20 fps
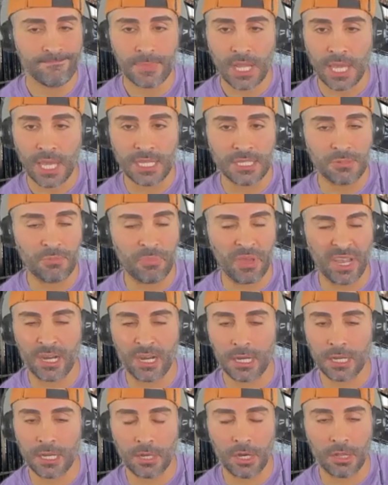It's bigger
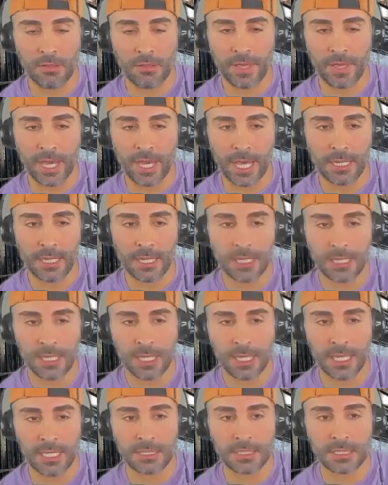than all of that.
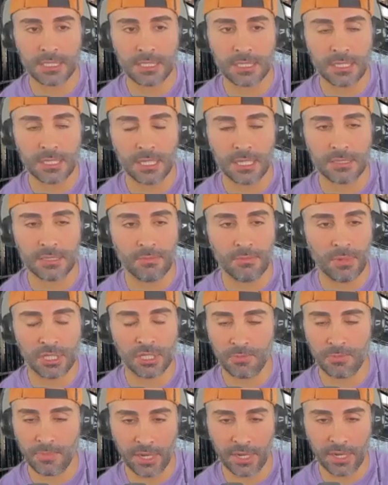It's
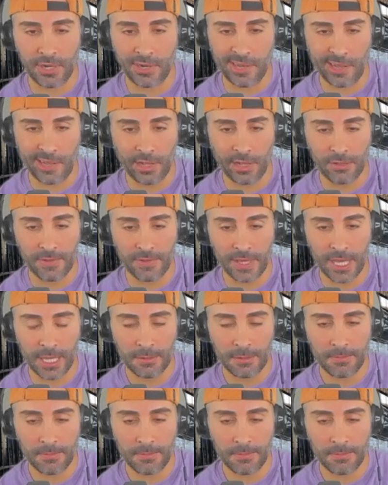much bigger than all of that.